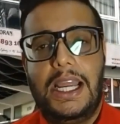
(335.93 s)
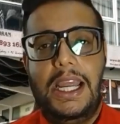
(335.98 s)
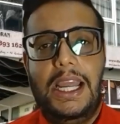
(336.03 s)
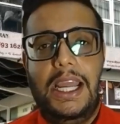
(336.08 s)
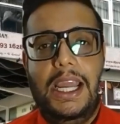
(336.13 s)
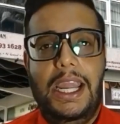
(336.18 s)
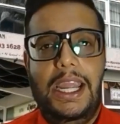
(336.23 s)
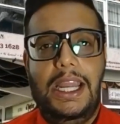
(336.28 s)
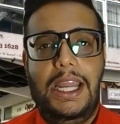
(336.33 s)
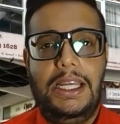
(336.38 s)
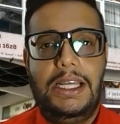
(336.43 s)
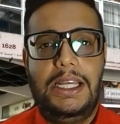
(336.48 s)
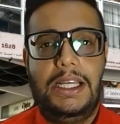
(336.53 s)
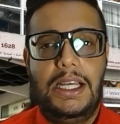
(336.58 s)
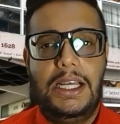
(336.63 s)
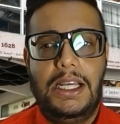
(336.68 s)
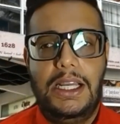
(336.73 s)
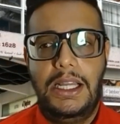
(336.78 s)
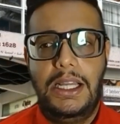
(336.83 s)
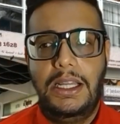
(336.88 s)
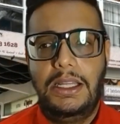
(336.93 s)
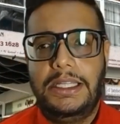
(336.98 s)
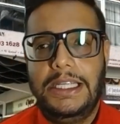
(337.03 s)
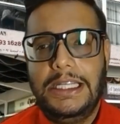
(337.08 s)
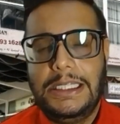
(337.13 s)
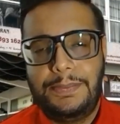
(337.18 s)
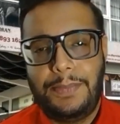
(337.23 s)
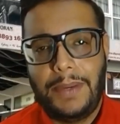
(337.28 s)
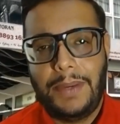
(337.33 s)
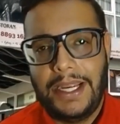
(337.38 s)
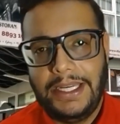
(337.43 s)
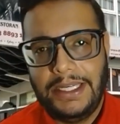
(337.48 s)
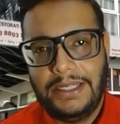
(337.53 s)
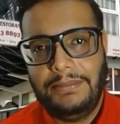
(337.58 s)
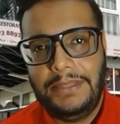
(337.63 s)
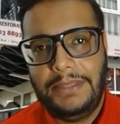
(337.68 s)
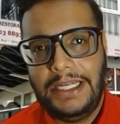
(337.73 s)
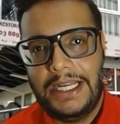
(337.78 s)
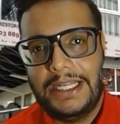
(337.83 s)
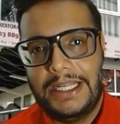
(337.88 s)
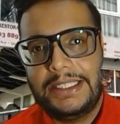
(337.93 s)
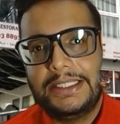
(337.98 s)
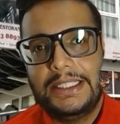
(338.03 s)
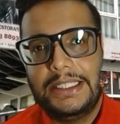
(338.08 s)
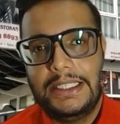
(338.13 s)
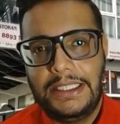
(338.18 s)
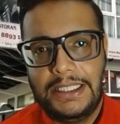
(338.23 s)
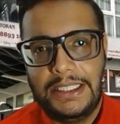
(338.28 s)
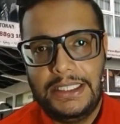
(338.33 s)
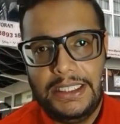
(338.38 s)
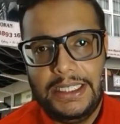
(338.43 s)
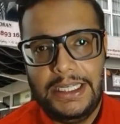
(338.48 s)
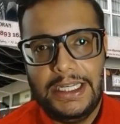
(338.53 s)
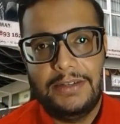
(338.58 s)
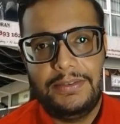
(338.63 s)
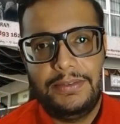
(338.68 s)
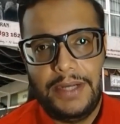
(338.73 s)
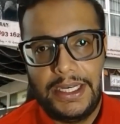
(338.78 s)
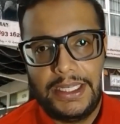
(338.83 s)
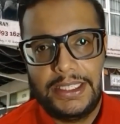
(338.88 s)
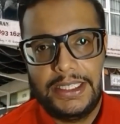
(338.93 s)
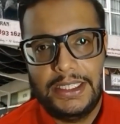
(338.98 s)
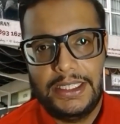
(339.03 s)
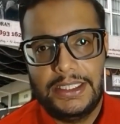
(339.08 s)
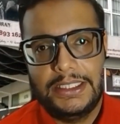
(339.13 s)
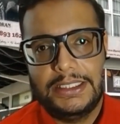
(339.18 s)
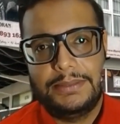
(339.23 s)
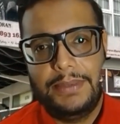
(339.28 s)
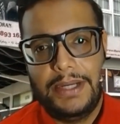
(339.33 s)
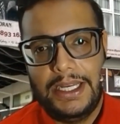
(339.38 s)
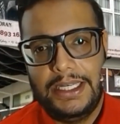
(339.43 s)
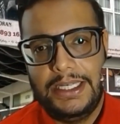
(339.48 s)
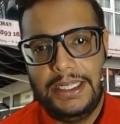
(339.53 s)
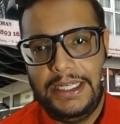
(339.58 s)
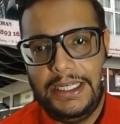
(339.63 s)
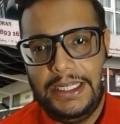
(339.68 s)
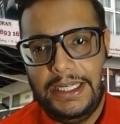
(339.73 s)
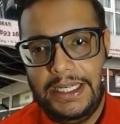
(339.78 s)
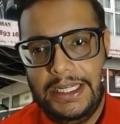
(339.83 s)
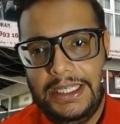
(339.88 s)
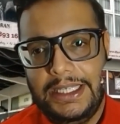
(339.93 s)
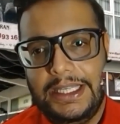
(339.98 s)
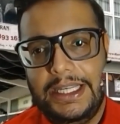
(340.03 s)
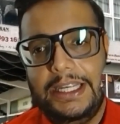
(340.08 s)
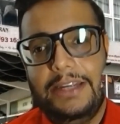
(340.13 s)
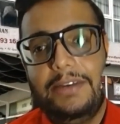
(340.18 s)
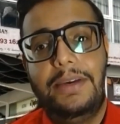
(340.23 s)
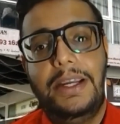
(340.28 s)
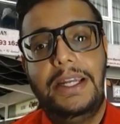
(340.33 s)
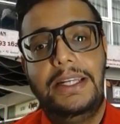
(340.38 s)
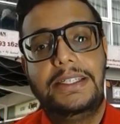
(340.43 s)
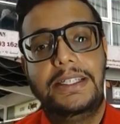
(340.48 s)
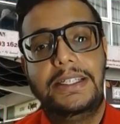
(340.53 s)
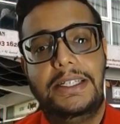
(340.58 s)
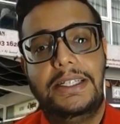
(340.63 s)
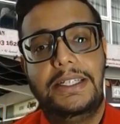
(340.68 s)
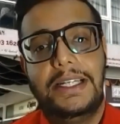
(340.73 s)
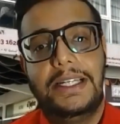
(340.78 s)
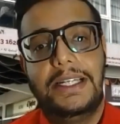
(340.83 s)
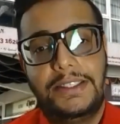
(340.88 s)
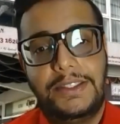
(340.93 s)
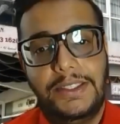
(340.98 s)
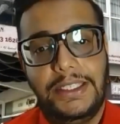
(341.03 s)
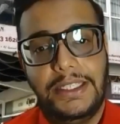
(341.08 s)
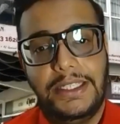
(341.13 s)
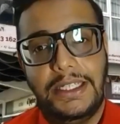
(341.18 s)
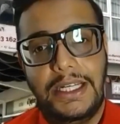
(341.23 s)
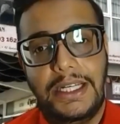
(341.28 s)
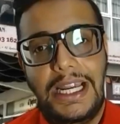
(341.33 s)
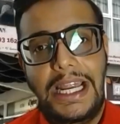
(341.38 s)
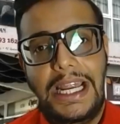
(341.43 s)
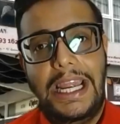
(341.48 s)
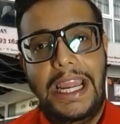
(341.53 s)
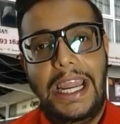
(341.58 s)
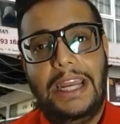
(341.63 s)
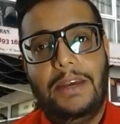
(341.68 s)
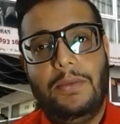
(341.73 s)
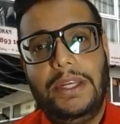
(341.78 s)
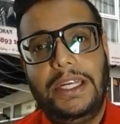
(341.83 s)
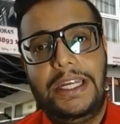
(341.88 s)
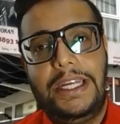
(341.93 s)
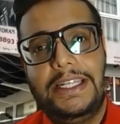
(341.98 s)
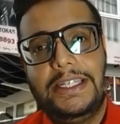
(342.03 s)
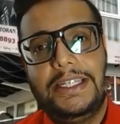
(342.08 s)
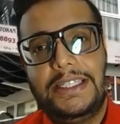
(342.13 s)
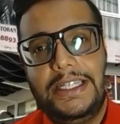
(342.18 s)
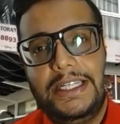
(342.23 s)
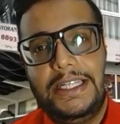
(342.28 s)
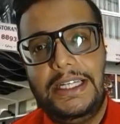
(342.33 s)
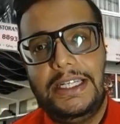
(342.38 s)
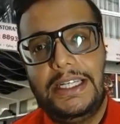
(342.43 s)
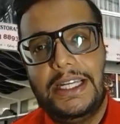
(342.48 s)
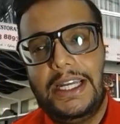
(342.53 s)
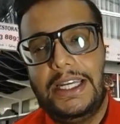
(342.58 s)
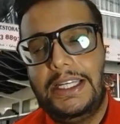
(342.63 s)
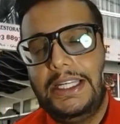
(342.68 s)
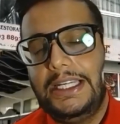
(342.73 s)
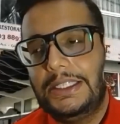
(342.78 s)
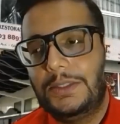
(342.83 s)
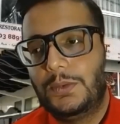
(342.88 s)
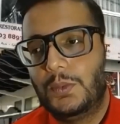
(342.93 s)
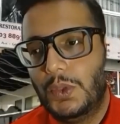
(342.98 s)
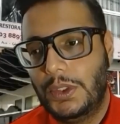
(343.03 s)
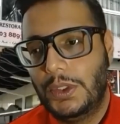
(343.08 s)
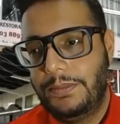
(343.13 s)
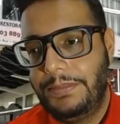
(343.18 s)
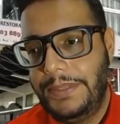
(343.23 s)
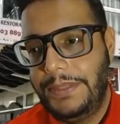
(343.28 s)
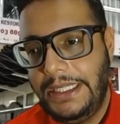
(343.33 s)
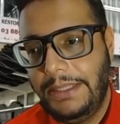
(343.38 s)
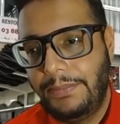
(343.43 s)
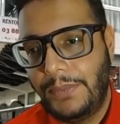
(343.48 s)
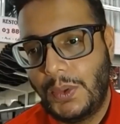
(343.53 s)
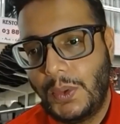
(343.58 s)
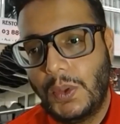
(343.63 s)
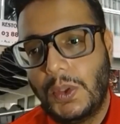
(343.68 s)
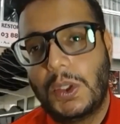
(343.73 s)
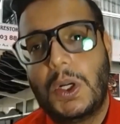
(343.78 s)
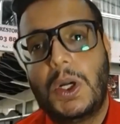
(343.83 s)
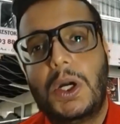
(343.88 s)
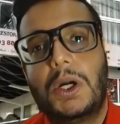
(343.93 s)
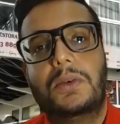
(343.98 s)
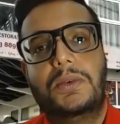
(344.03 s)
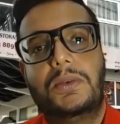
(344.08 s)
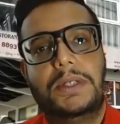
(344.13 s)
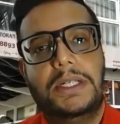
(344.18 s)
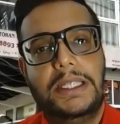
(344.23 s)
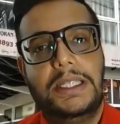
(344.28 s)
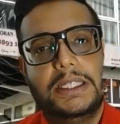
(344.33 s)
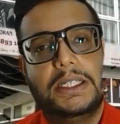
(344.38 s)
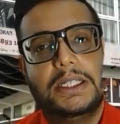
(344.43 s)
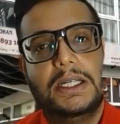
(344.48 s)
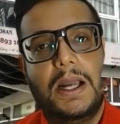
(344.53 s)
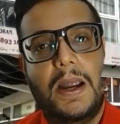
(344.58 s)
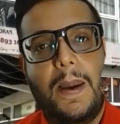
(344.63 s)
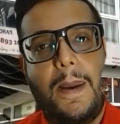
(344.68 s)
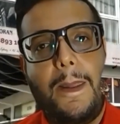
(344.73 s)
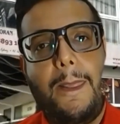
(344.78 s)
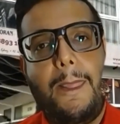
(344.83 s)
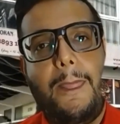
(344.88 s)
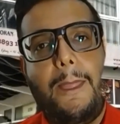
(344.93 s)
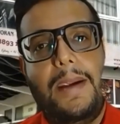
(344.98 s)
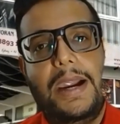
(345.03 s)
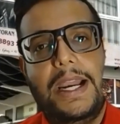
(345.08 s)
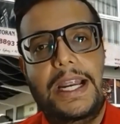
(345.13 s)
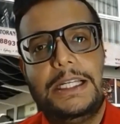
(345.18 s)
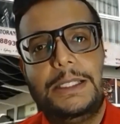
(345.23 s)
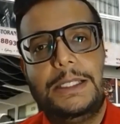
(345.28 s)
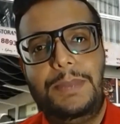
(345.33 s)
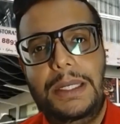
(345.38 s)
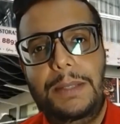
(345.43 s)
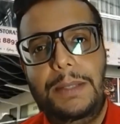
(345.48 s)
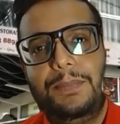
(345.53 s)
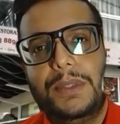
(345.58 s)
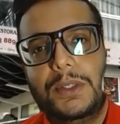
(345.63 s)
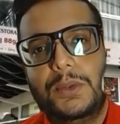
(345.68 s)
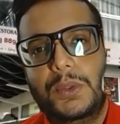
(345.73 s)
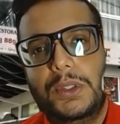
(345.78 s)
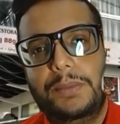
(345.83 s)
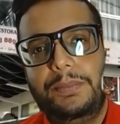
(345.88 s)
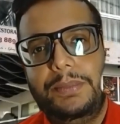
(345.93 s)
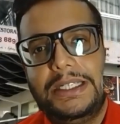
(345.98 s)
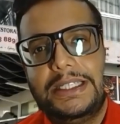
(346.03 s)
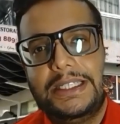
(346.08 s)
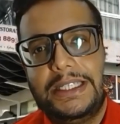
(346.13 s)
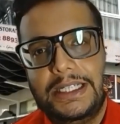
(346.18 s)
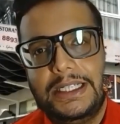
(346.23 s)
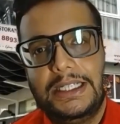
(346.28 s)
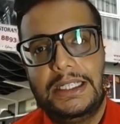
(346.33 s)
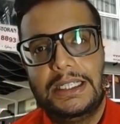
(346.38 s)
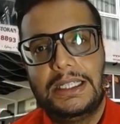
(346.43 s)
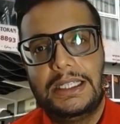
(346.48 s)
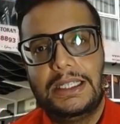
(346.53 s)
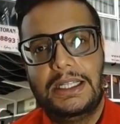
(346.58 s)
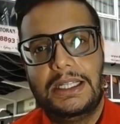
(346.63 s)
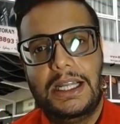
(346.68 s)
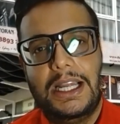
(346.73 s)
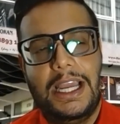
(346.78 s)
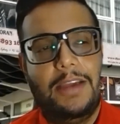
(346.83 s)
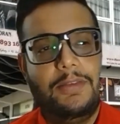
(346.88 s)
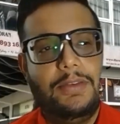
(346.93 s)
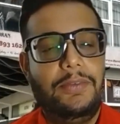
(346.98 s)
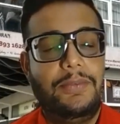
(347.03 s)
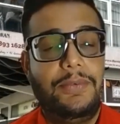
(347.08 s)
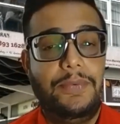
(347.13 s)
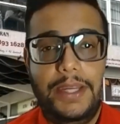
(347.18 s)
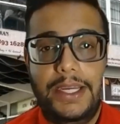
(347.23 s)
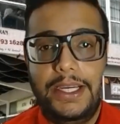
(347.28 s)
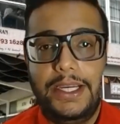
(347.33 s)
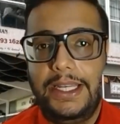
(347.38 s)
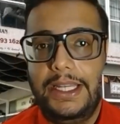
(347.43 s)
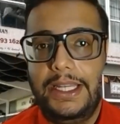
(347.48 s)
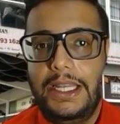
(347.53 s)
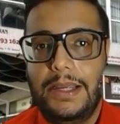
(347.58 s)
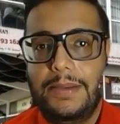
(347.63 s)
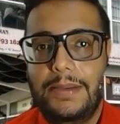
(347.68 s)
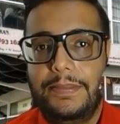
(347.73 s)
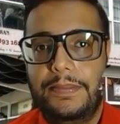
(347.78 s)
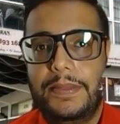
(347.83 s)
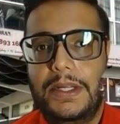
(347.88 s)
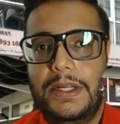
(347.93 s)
And this pandemic has certainly affected us badly in the events industry. And we can see that this would be prolonged further as people would be still having fear in them,